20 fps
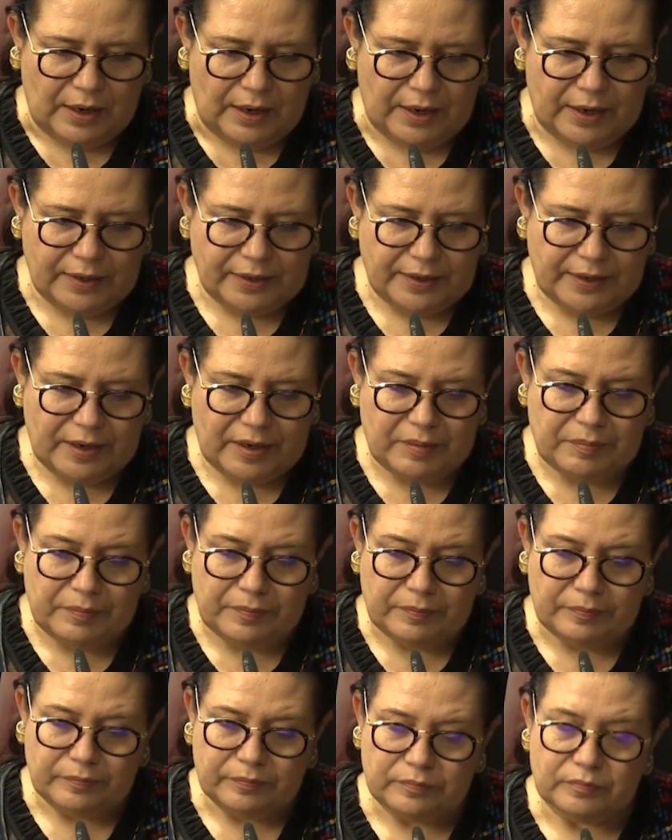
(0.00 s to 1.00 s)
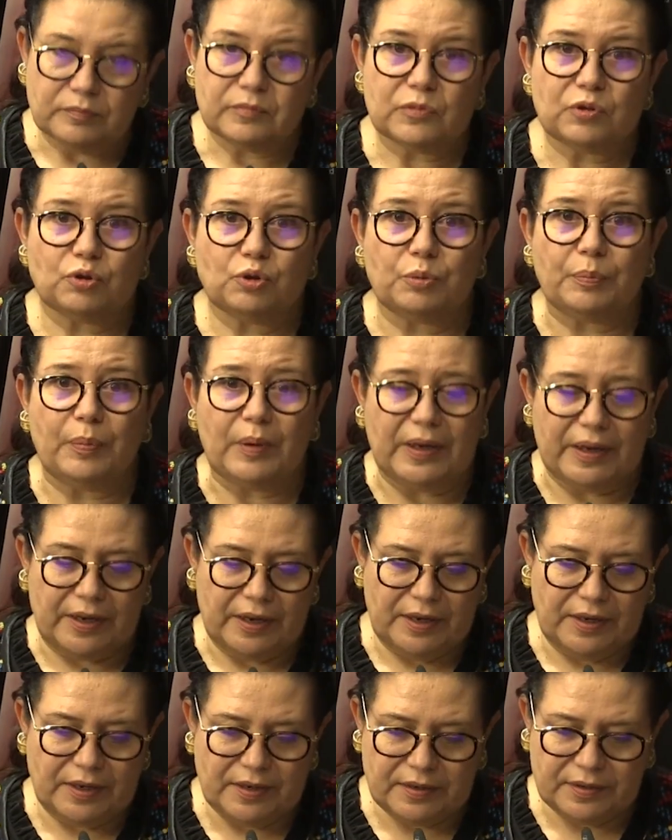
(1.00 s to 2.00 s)
I came to play
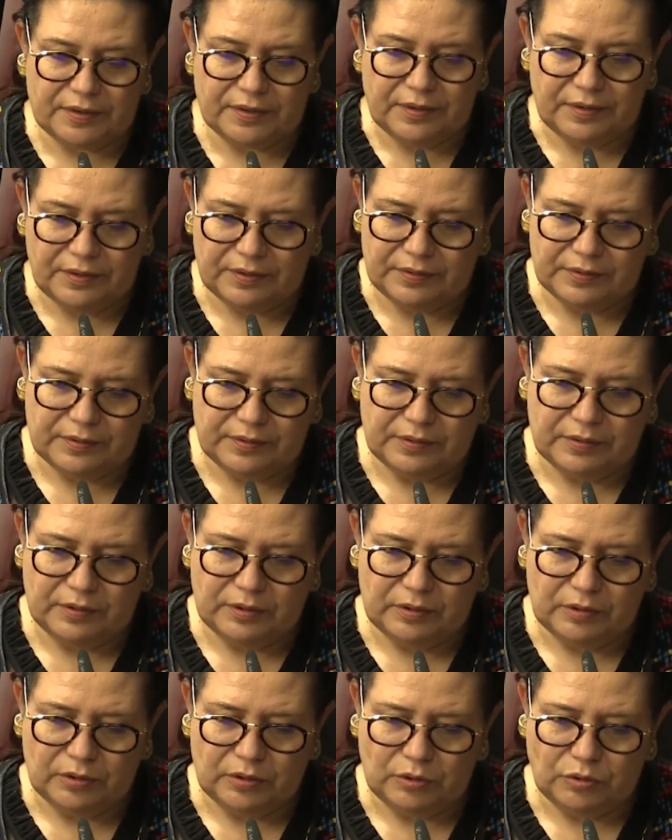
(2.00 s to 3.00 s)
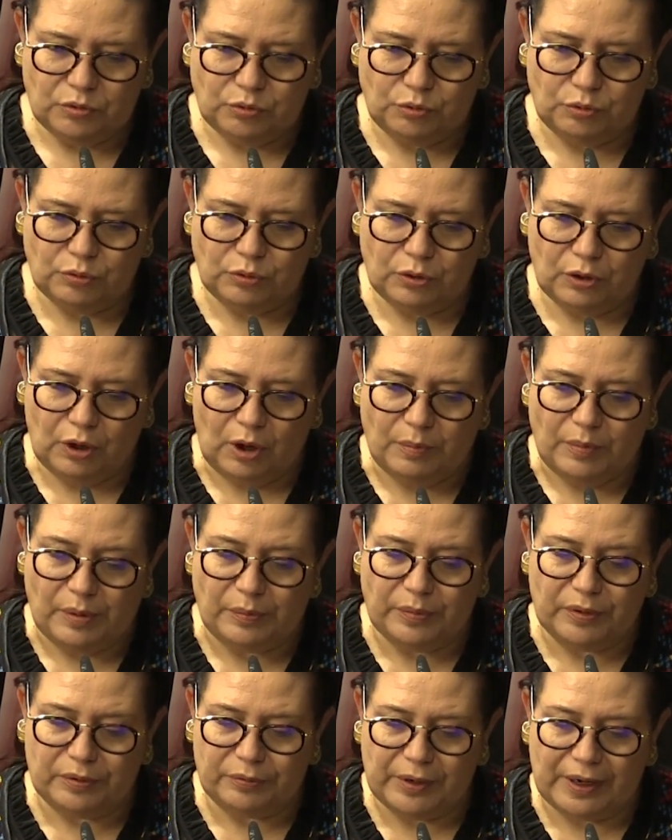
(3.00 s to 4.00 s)
here to
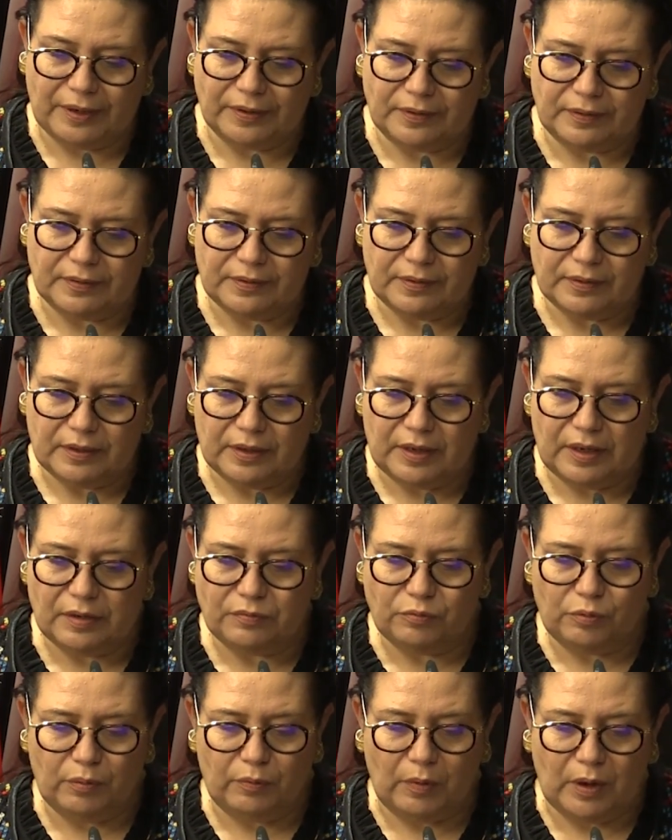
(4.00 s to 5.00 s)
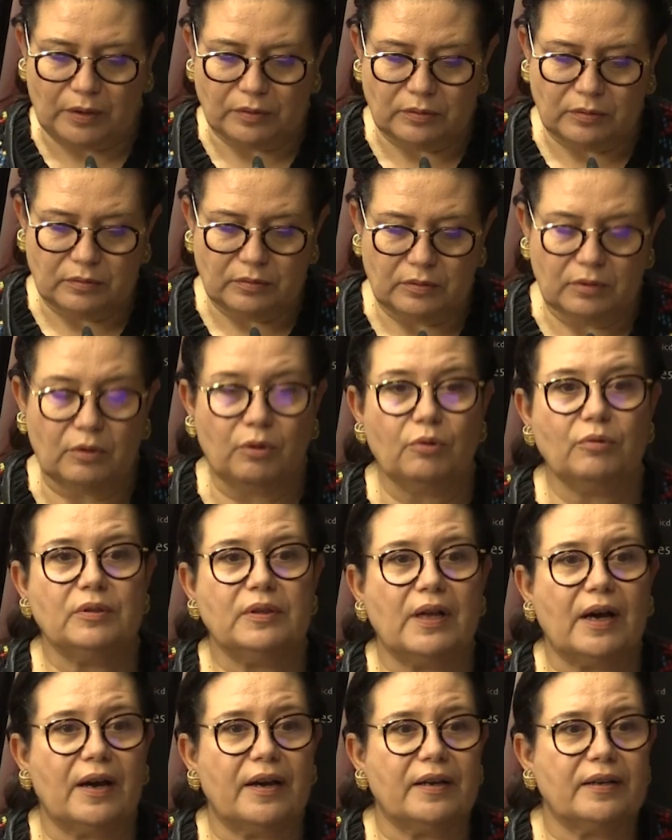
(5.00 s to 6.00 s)
commemorate everyone who
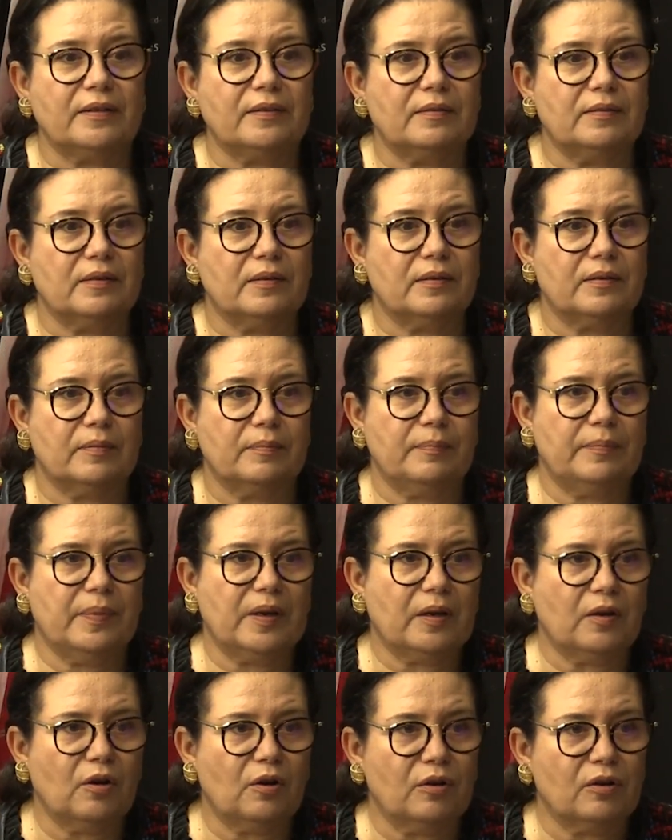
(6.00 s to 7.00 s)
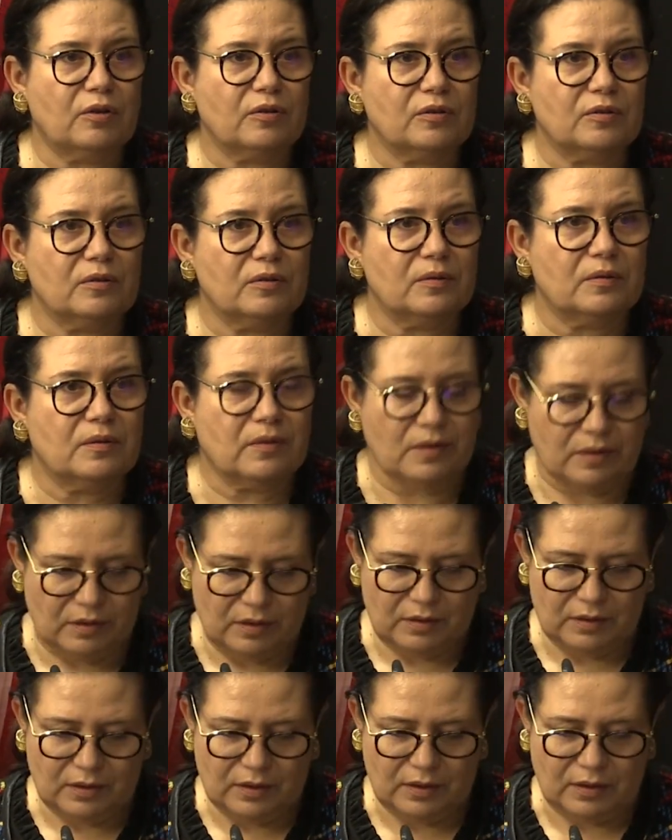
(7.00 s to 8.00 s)
died because
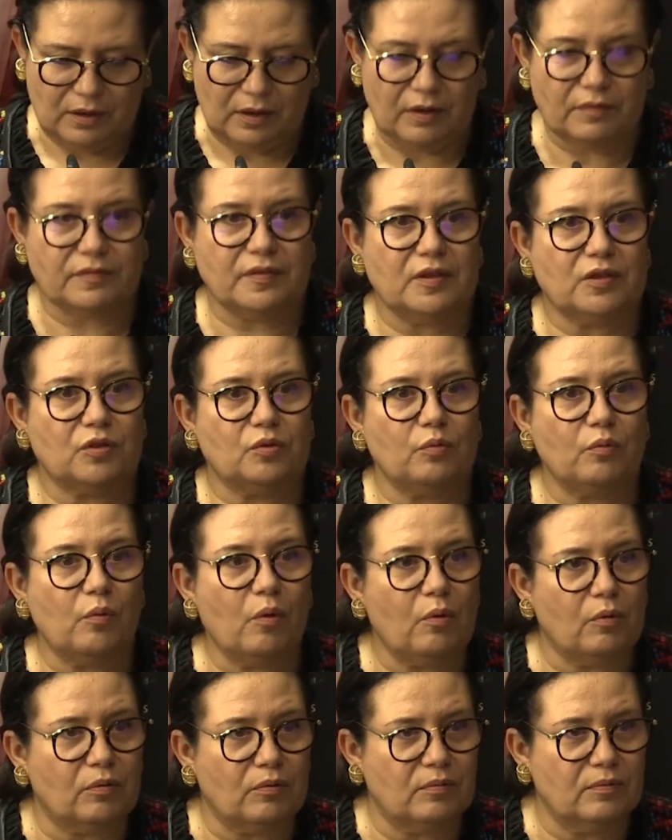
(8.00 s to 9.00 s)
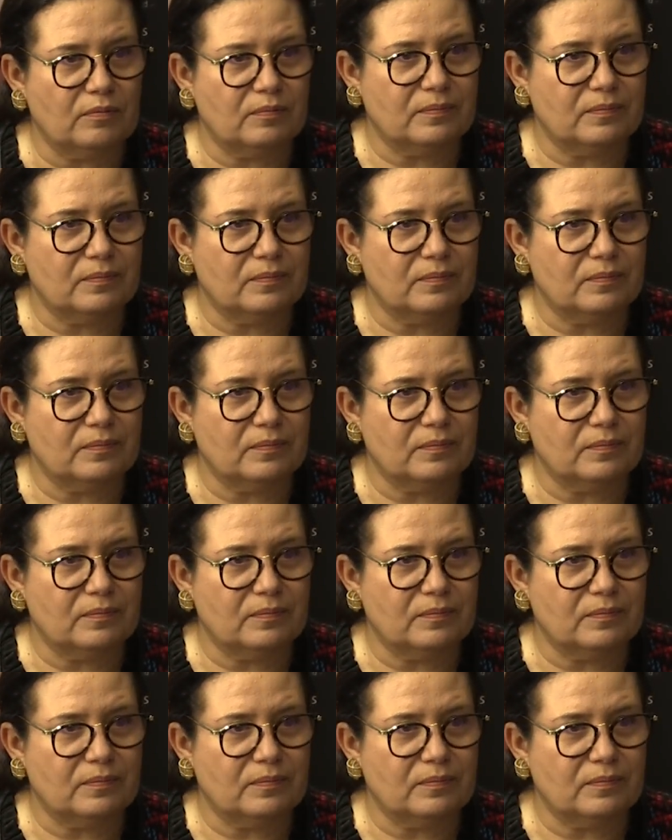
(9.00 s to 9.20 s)
of this wall.